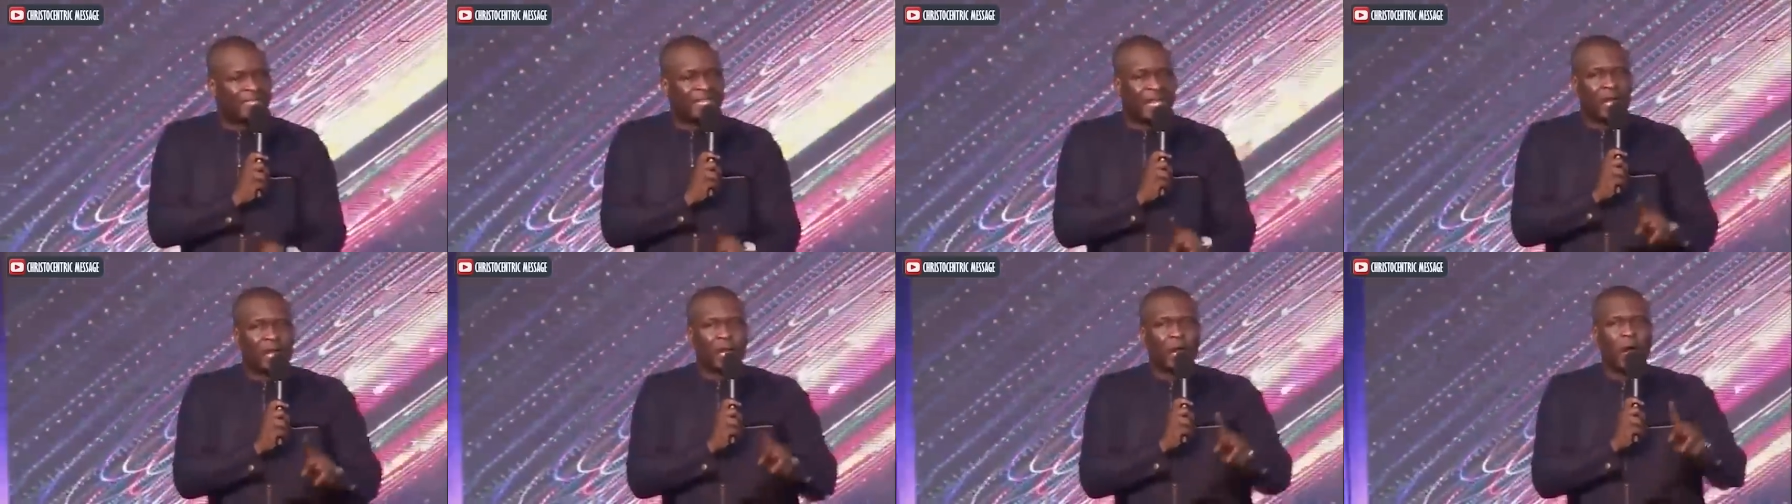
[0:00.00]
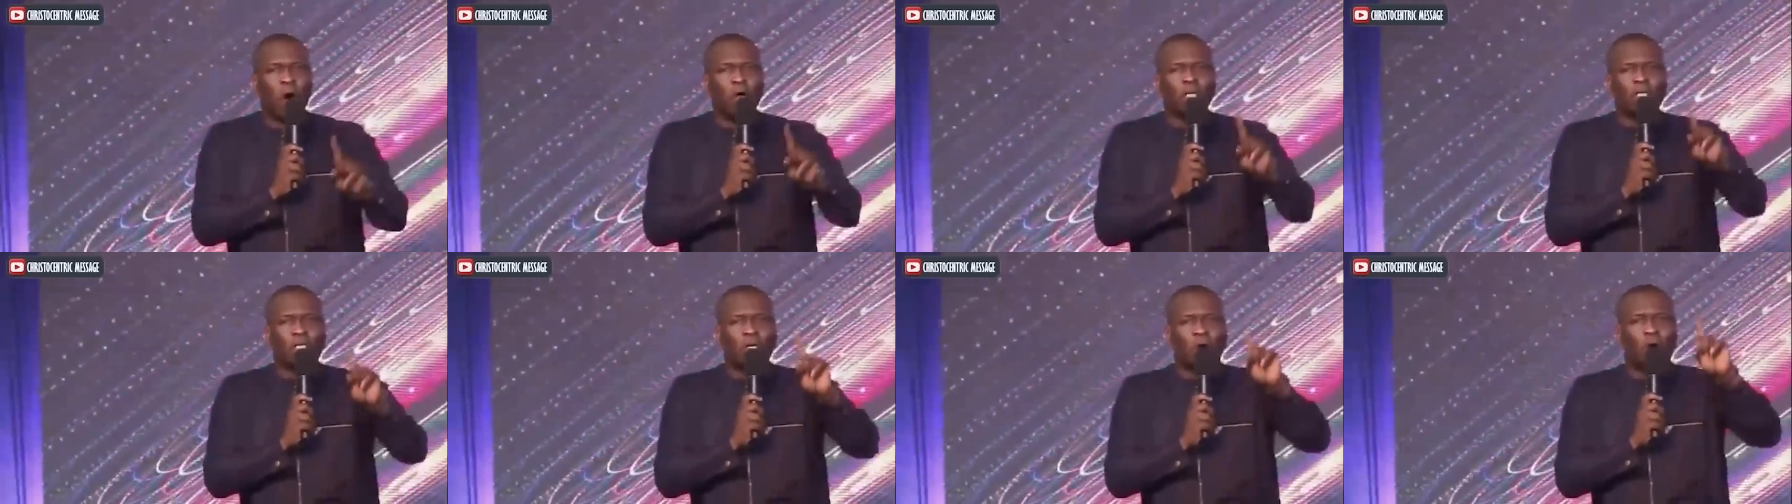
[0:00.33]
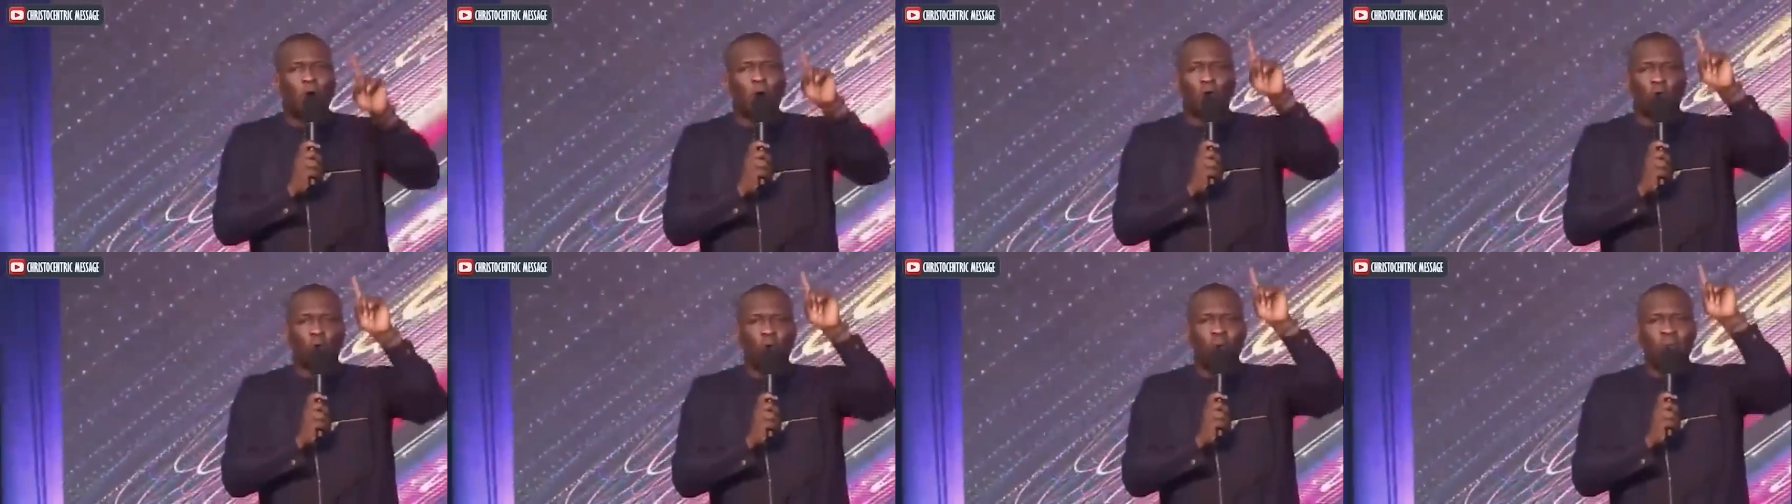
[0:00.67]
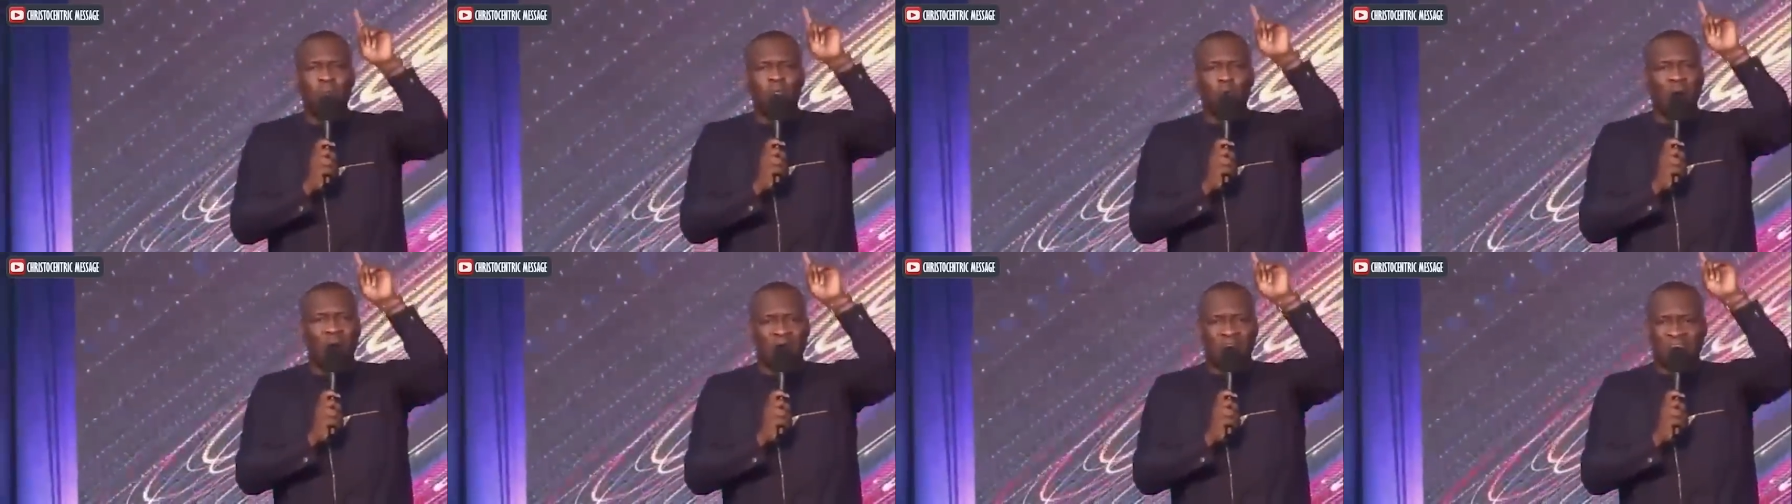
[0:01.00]
the Lord God
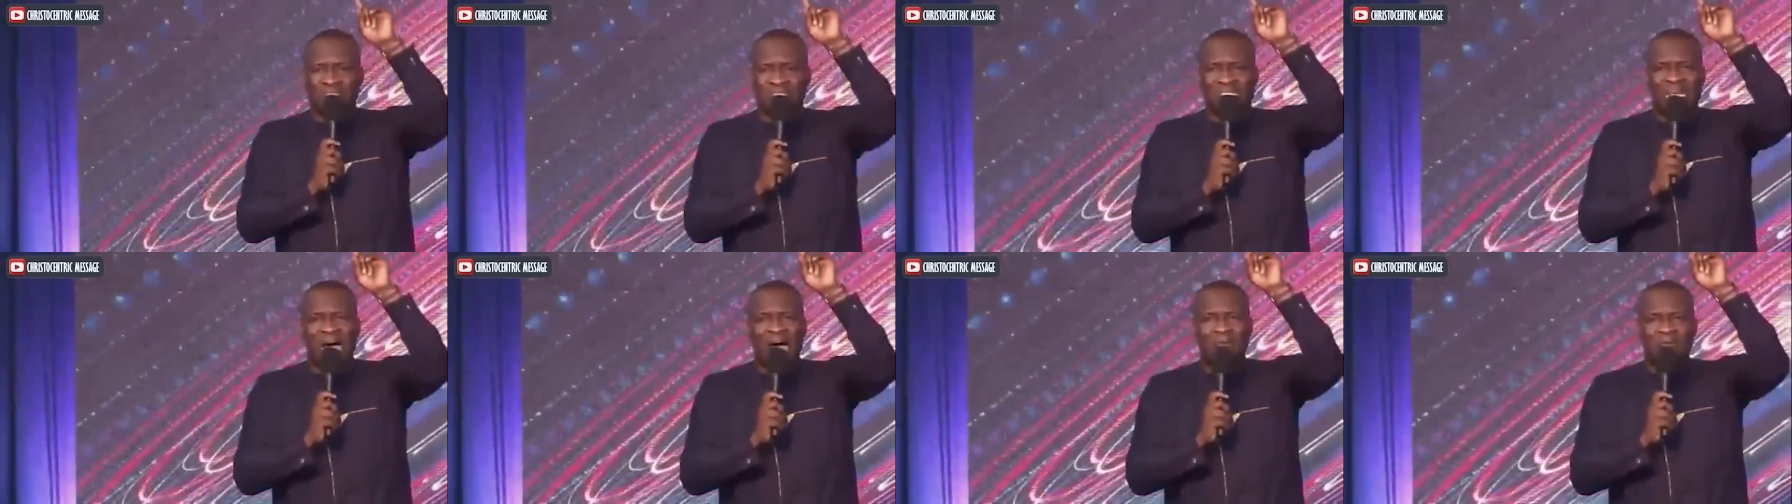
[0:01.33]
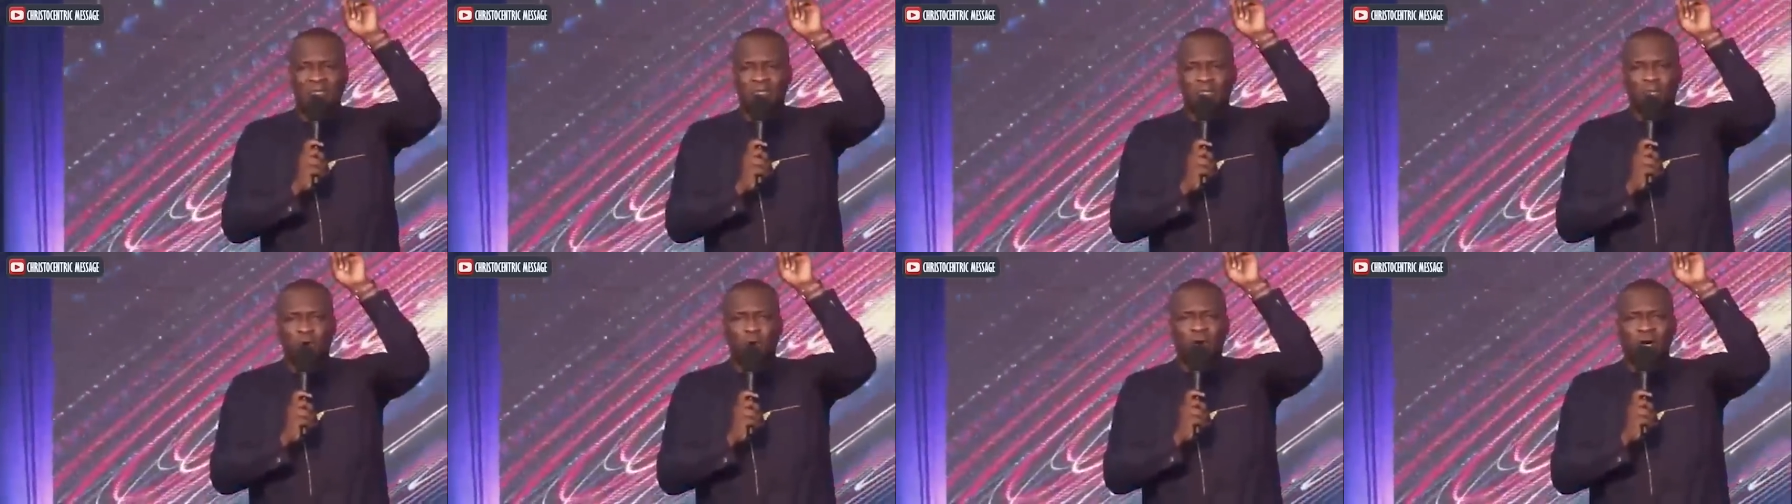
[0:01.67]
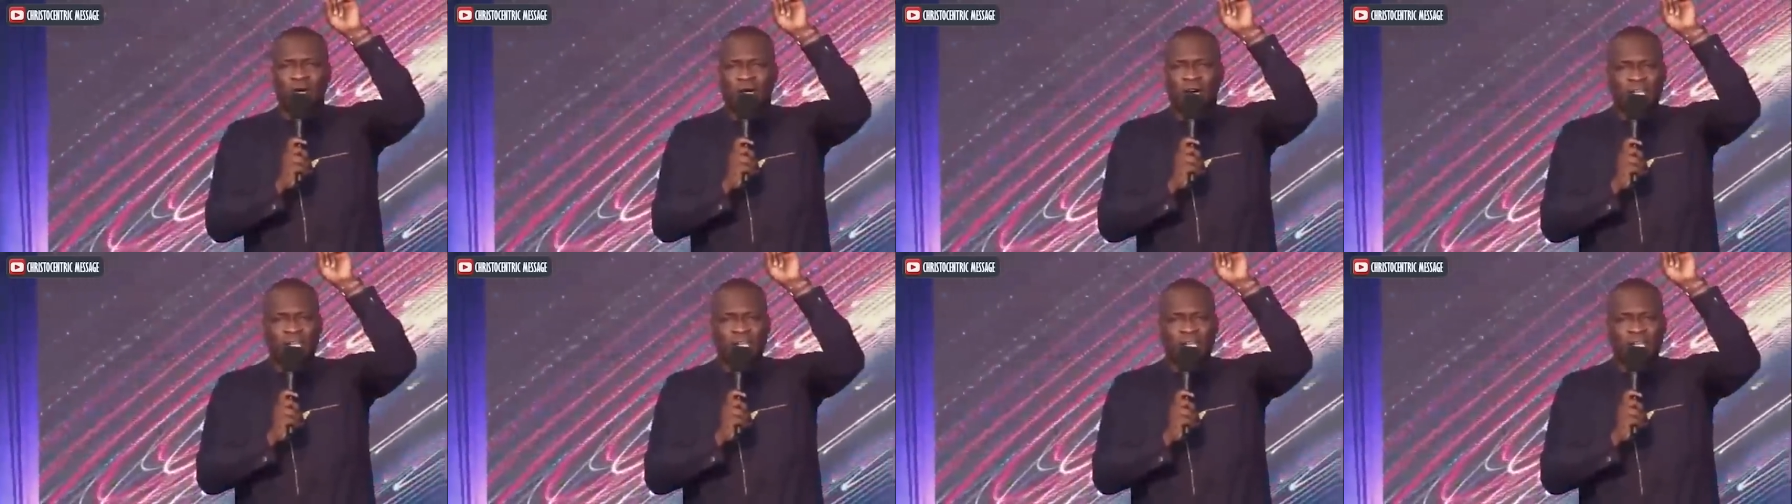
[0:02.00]
whom you have served so